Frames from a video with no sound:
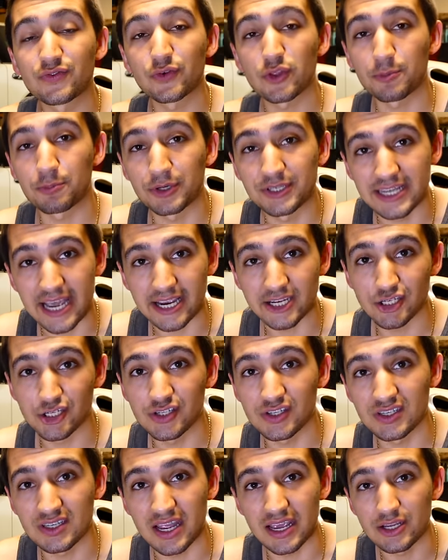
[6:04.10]
for the
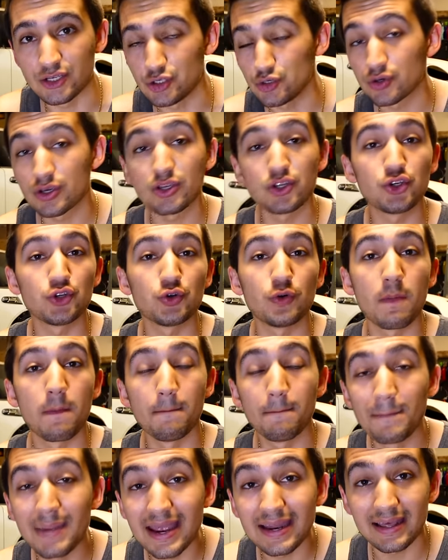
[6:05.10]
protection stage, you can do
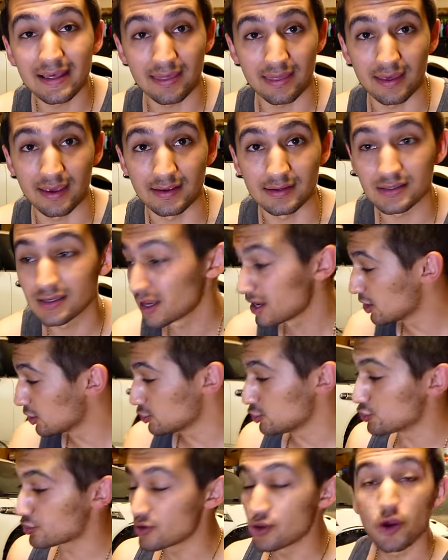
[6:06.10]
many things
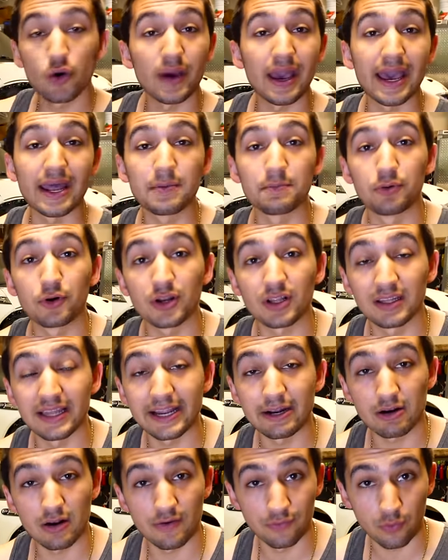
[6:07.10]
you can go ahead and put a
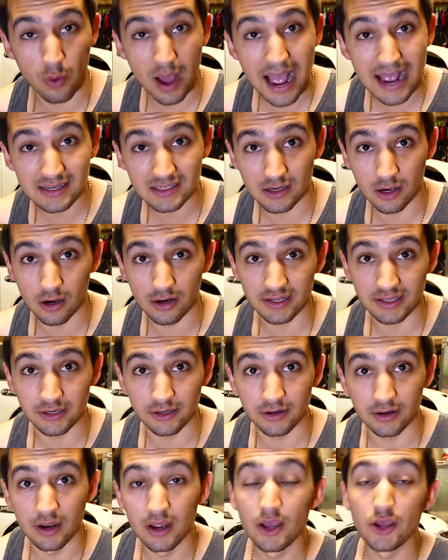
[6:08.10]
layer of wax on
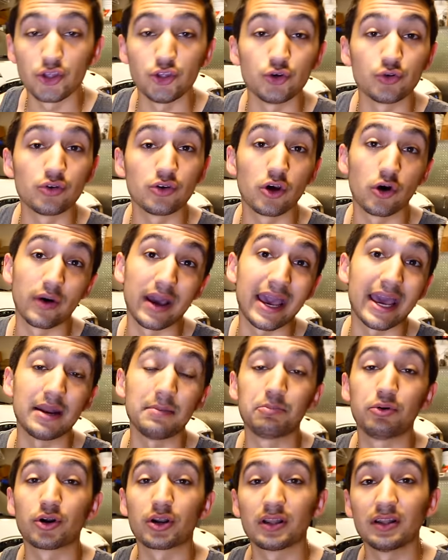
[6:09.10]
here. You can go ahead
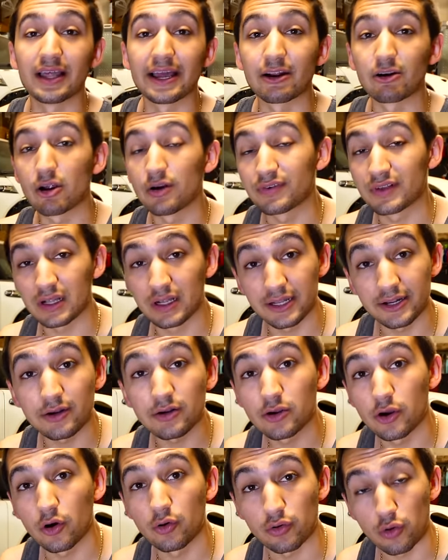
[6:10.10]
and put a layer of clear
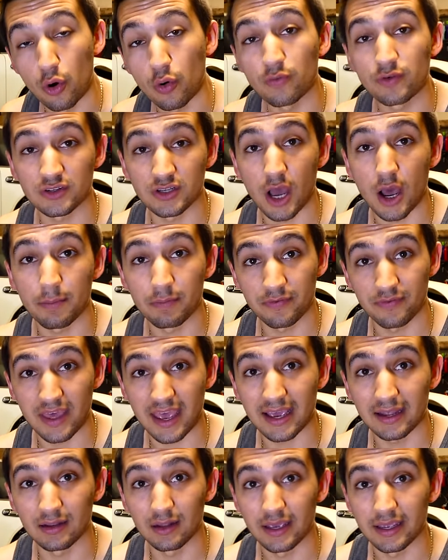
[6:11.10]
coat over top of the
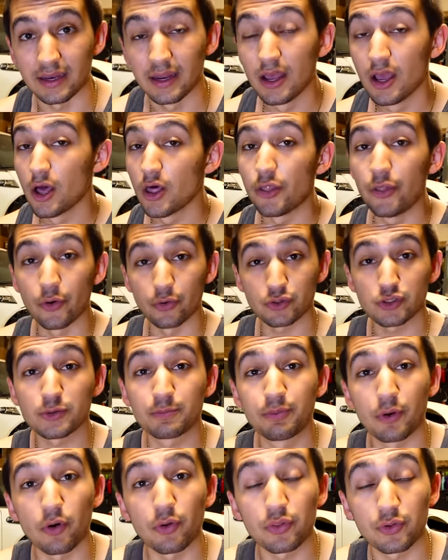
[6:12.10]
headlight. Those are
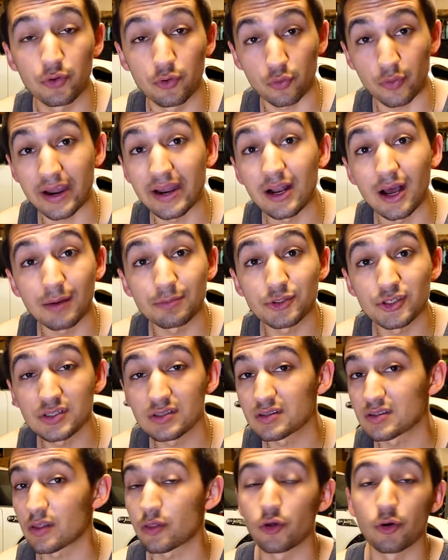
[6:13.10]
both great
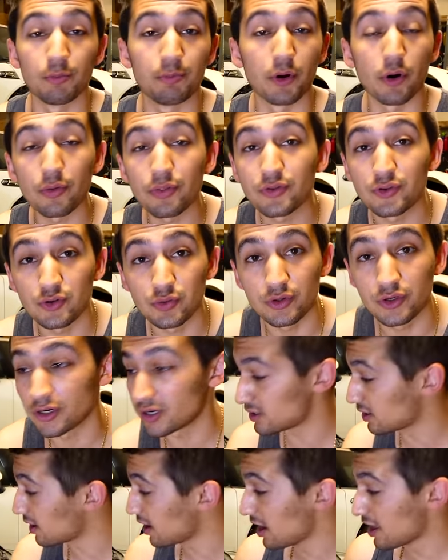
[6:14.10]
options. They'll both do
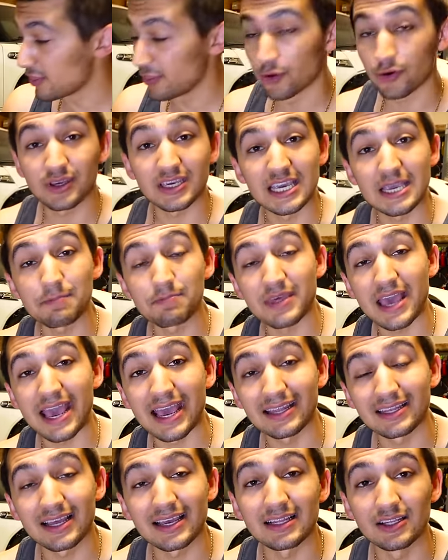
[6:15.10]
good. They'll keep the
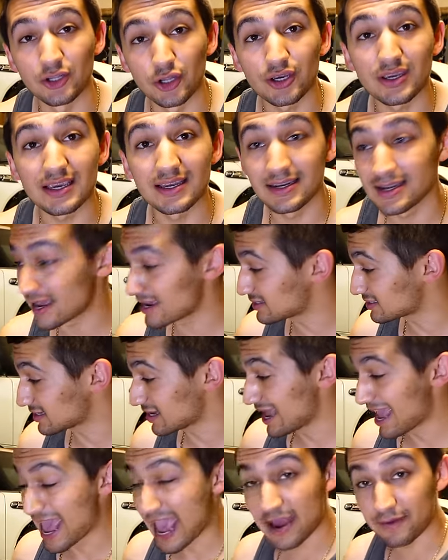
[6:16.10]
headlight looking nice
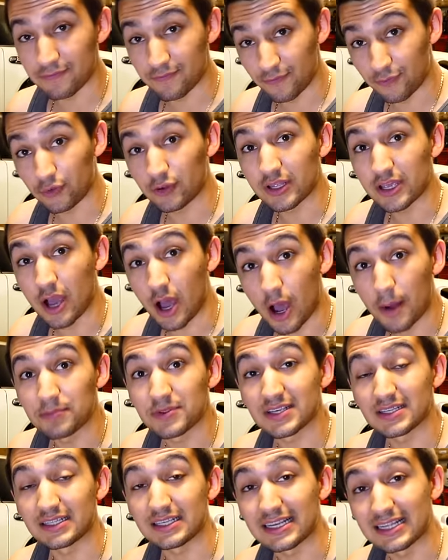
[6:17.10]
and fully
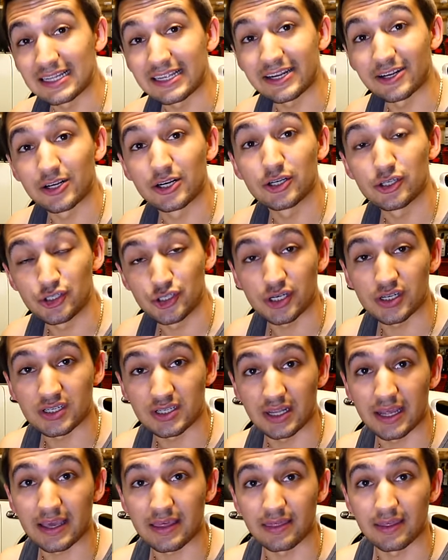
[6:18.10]
optically clear
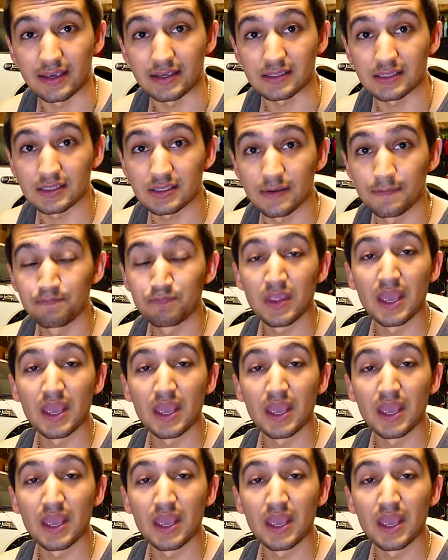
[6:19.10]
just like this.